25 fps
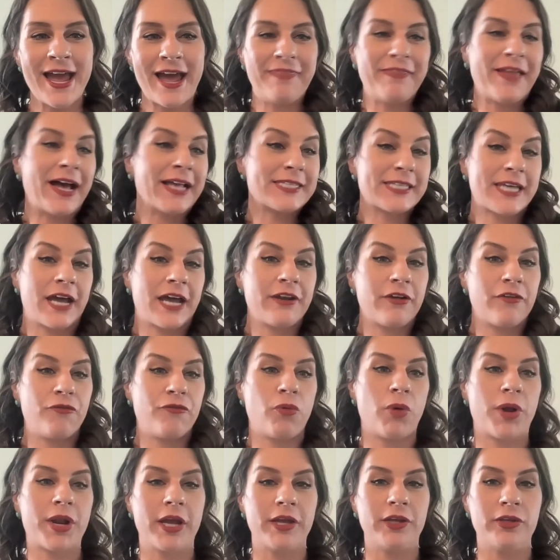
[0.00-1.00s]
And that's kind
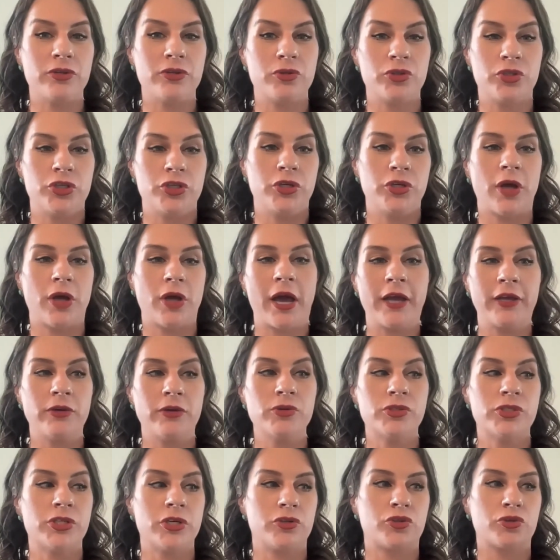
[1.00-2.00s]
of what I
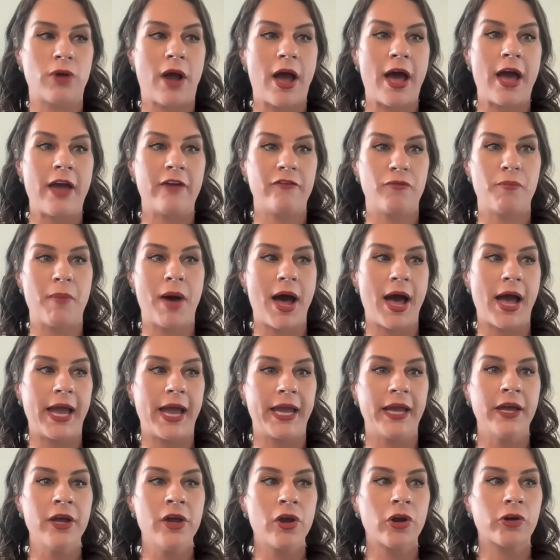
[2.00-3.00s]
use to drive
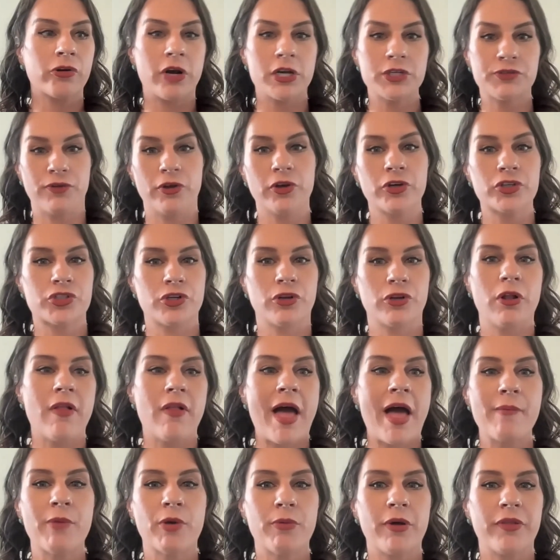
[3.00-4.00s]
my cross-functional
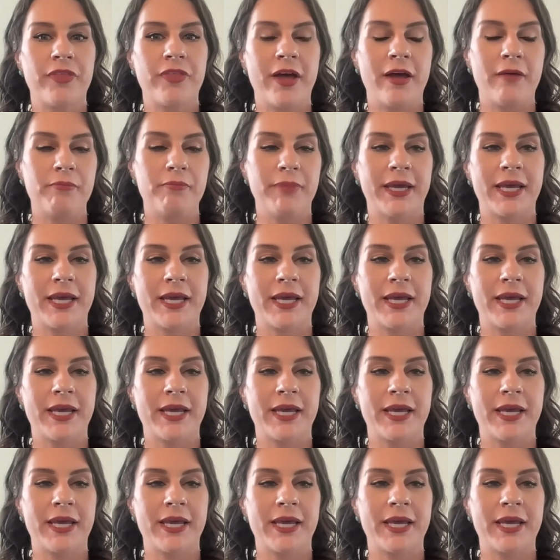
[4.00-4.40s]
alignment with them,